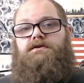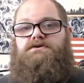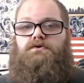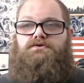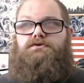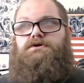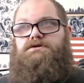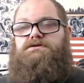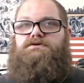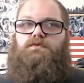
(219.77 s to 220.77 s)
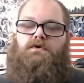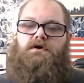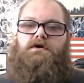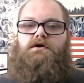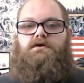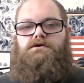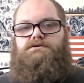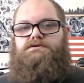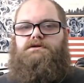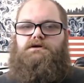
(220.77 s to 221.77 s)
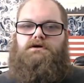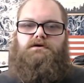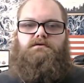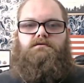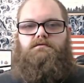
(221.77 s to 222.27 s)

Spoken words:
social justice warriors, the